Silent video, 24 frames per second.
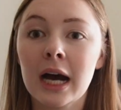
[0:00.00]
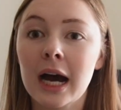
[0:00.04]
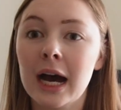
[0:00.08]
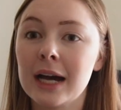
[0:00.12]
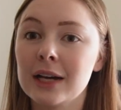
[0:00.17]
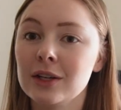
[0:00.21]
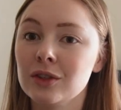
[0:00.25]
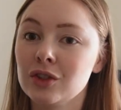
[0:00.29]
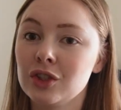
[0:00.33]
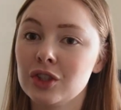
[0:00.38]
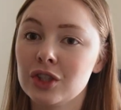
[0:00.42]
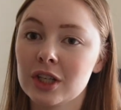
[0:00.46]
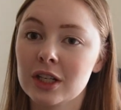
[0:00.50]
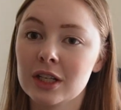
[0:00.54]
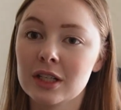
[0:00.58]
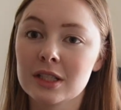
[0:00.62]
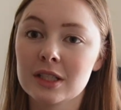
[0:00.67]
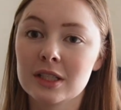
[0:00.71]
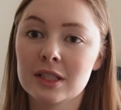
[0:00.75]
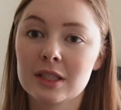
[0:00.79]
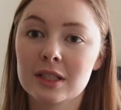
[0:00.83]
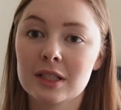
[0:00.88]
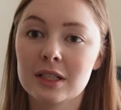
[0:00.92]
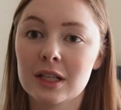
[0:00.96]
I
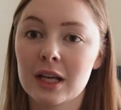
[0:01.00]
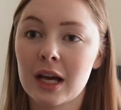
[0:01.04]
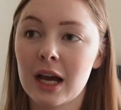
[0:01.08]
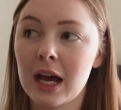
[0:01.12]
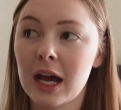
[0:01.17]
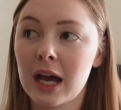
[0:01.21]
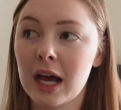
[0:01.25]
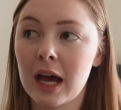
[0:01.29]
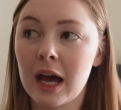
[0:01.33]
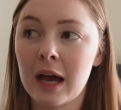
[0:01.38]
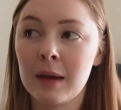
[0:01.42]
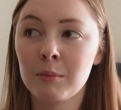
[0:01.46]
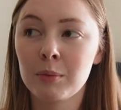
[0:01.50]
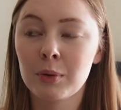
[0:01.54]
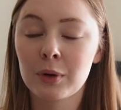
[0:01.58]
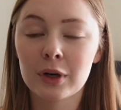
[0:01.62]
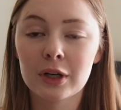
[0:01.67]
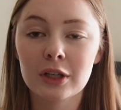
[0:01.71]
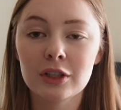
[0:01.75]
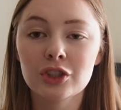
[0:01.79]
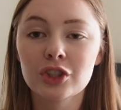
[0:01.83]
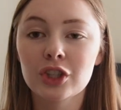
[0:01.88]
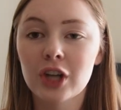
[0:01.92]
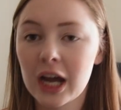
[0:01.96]
just, I'm
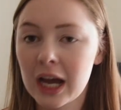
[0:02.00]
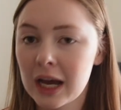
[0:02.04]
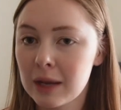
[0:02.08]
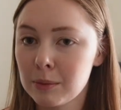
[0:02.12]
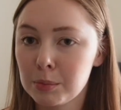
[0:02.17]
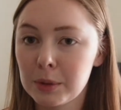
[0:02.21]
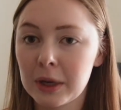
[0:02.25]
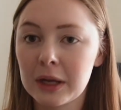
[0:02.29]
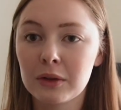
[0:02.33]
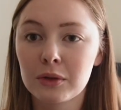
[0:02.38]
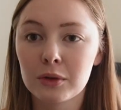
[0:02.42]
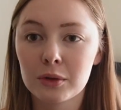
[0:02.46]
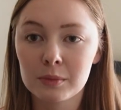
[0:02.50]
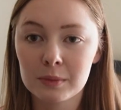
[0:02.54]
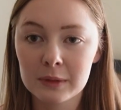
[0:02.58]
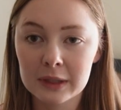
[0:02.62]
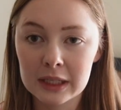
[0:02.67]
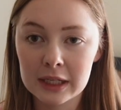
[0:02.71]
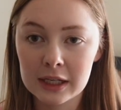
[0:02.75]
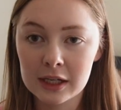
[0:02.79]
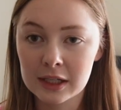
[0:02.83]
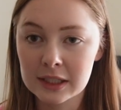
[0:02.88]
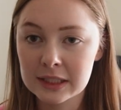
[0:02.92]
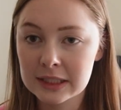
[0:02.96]
pretty sure I had breakthrough
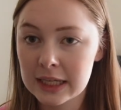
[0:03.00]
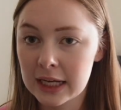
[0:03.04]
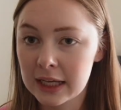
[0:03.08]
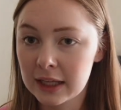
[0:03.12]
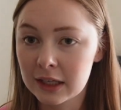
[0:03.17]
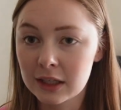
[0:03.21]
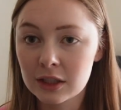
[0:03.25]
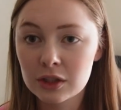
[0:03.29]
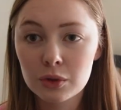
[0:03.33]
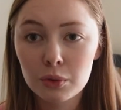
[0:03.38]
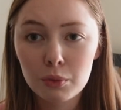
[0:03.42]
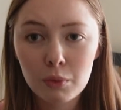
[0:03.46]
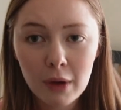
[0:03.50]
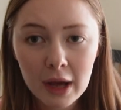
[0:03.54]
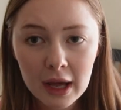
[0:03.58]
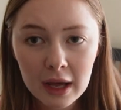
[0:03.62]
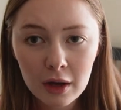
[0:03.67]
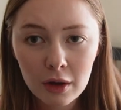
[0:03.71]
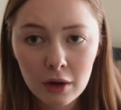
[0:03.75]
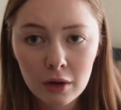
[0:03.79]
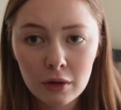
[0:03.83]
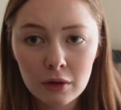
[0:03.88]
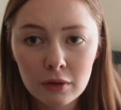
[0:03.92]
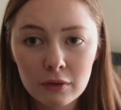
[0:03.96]
bleeding on day like
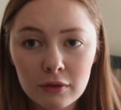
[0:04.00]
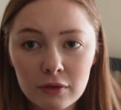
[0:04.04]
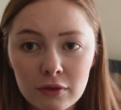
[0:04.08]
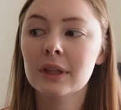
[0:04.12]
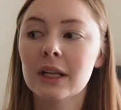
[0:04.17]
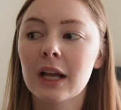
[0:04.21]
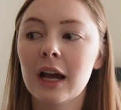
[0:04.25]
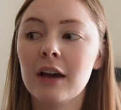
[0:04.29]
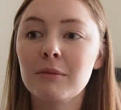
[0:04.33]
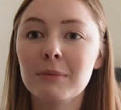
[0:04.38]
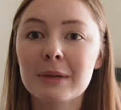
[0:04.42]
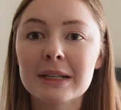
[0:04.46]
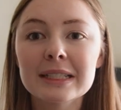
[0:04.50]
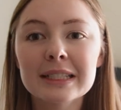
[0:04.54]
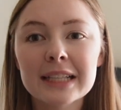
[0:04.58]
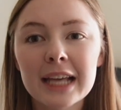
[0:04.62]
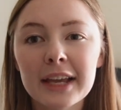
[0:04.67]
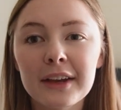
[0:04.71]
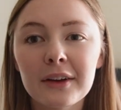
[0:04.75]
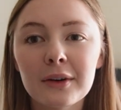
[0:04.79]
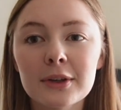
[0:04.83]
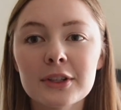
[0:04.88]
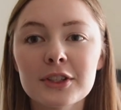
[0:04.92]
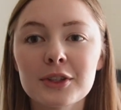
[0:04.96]
12 of my
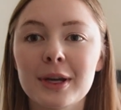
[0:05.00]
cycle,